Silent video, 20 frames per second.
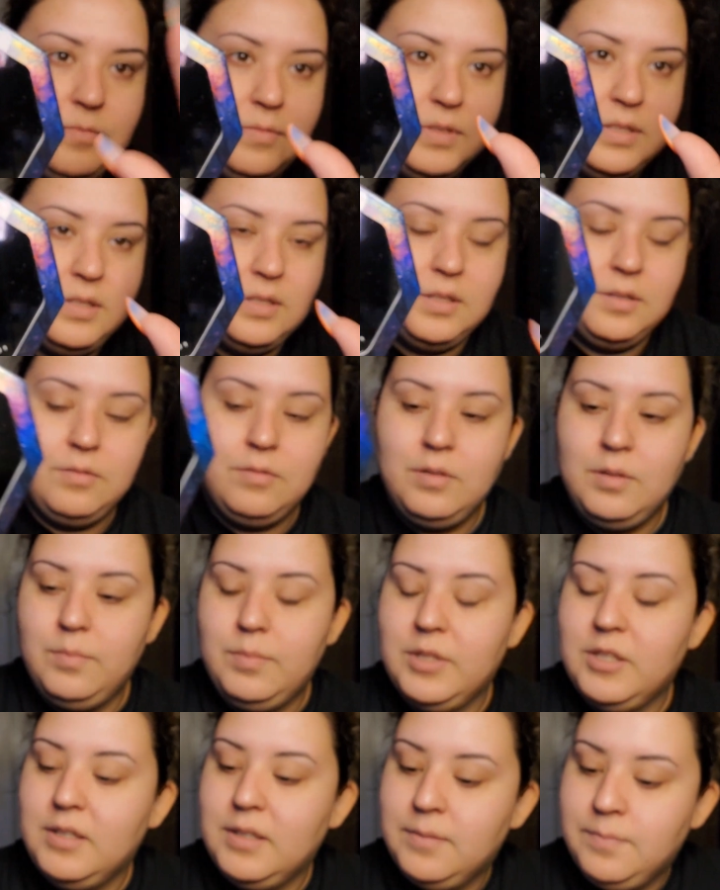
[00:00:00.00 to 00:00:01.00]
one's the Huda
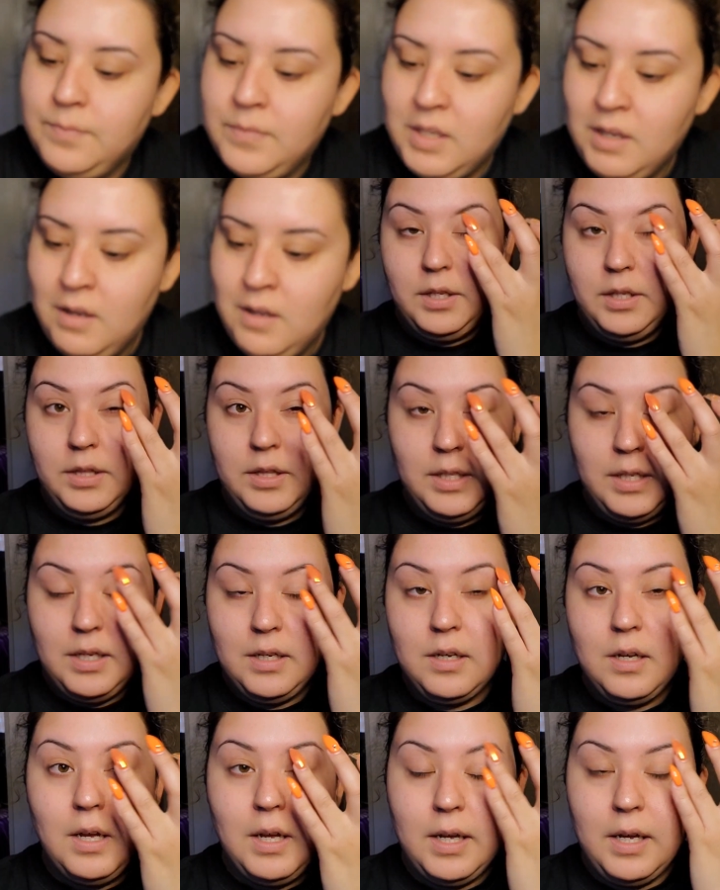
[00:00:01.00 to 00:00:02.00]
Beauty. The
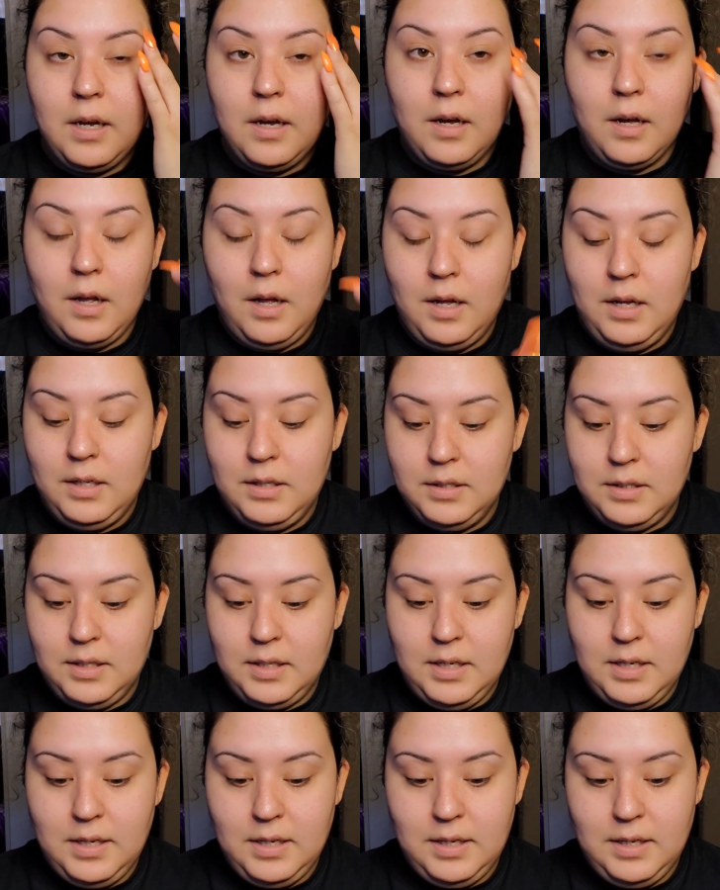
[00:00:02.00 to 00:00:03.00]
thing I got
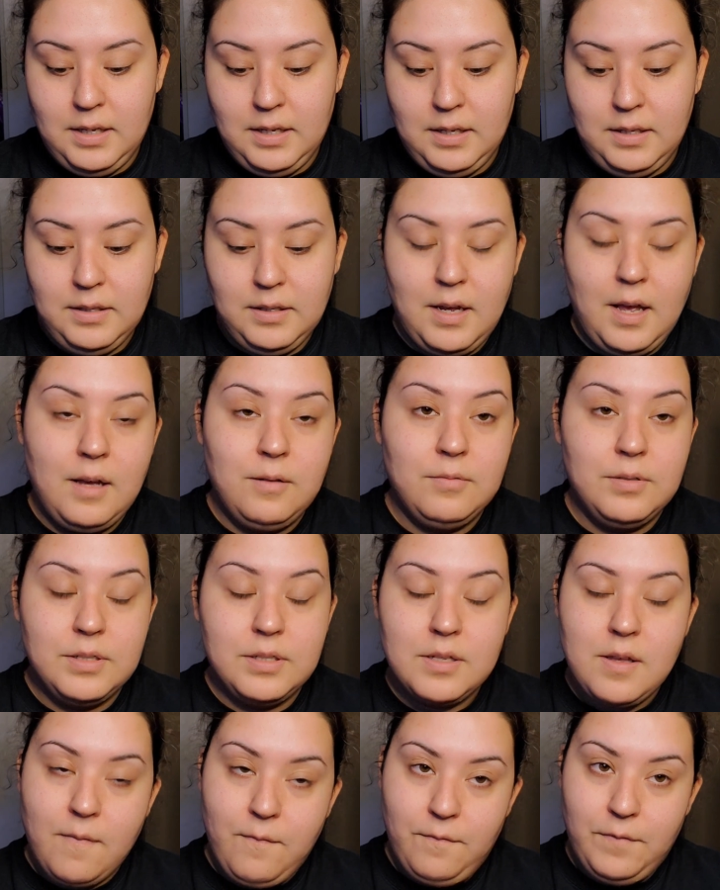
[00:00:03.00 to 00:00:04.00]
and I was